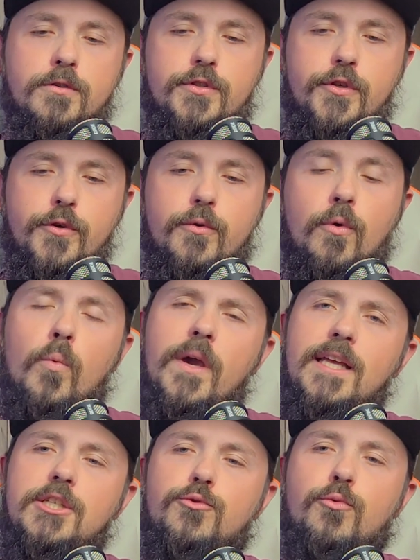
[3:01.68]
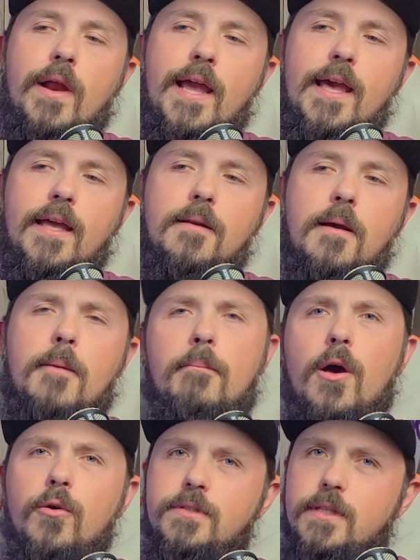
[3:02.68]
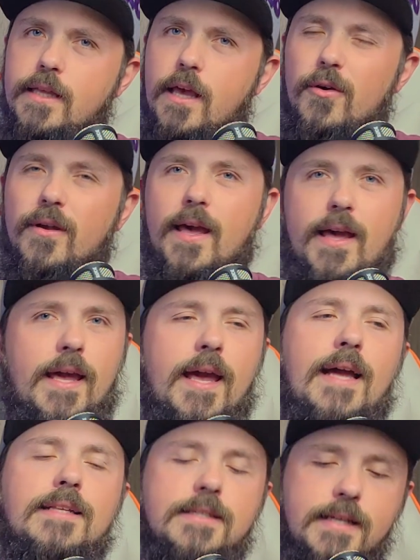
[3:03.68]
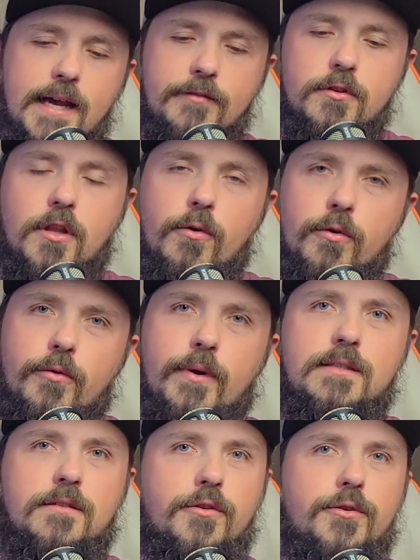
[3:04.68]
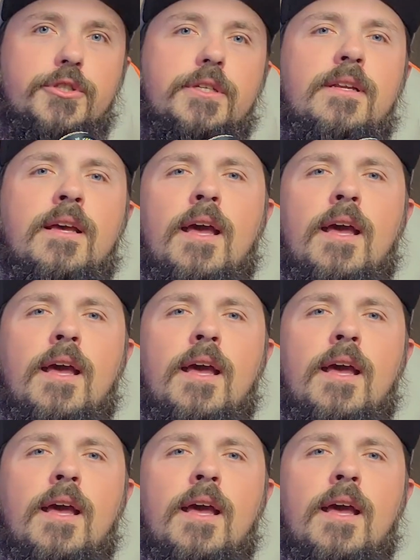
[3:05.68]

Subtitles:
2, which ran mostly okay. I did have to lower the resolution,